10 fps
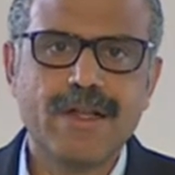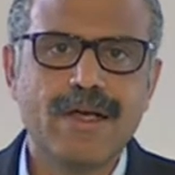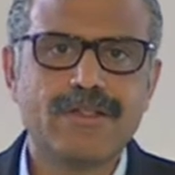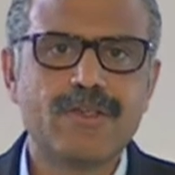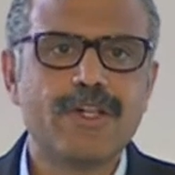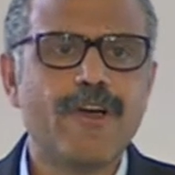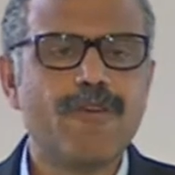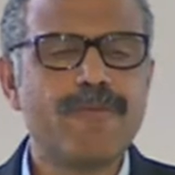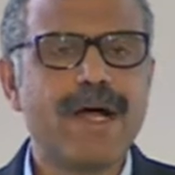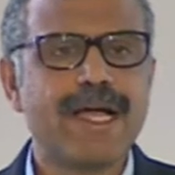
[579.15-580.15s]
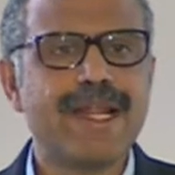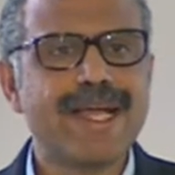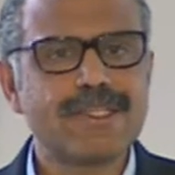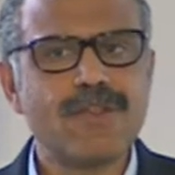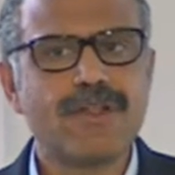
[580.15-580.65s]
so developed market
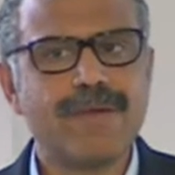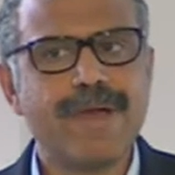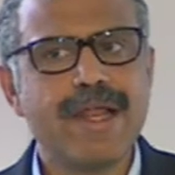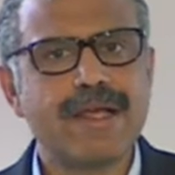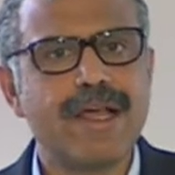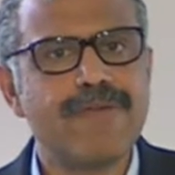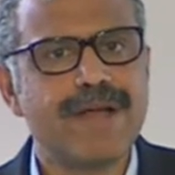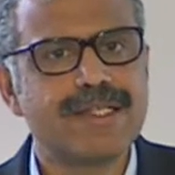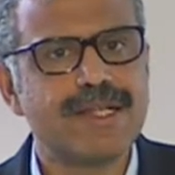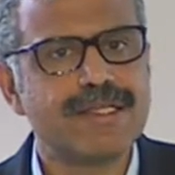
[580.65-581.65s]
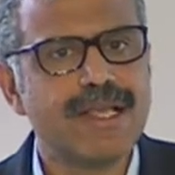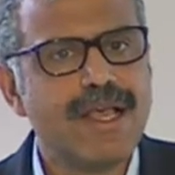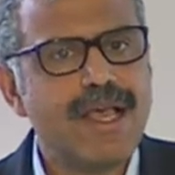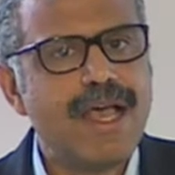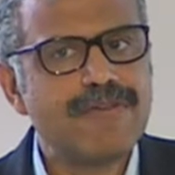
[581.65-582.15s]
ex-North America investors,
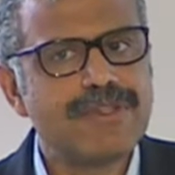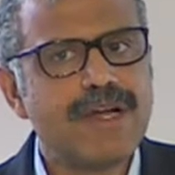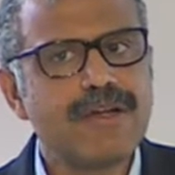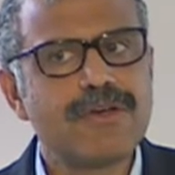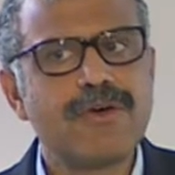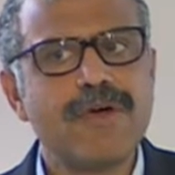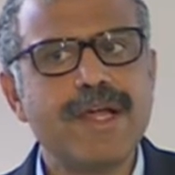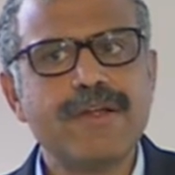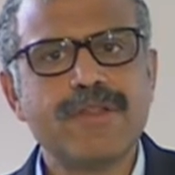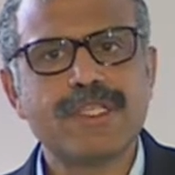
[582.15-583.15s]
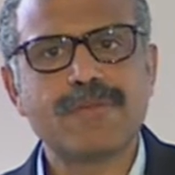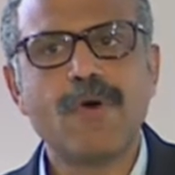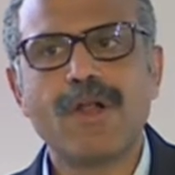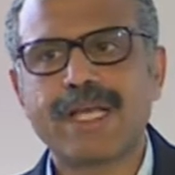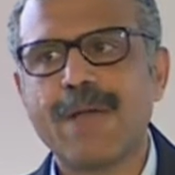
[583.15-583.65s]
have started to go into the
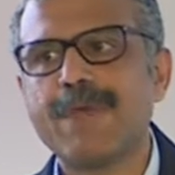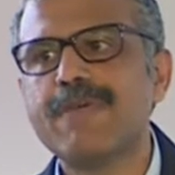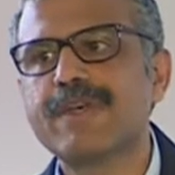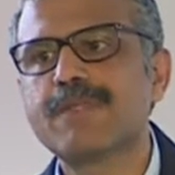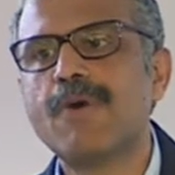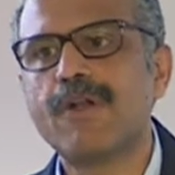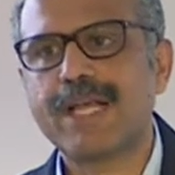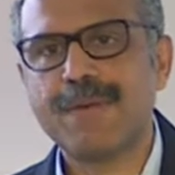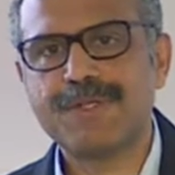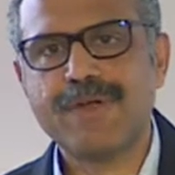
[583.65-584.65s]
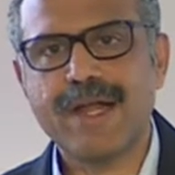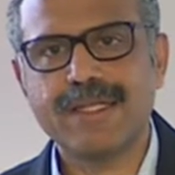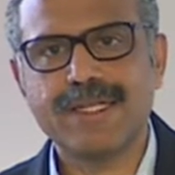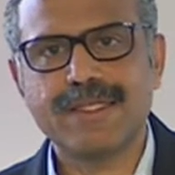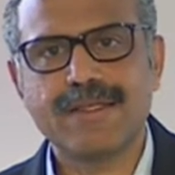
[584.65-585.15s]
small cap, EFA small cap
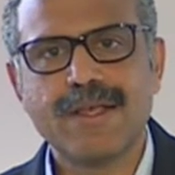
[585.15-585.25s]
strategies.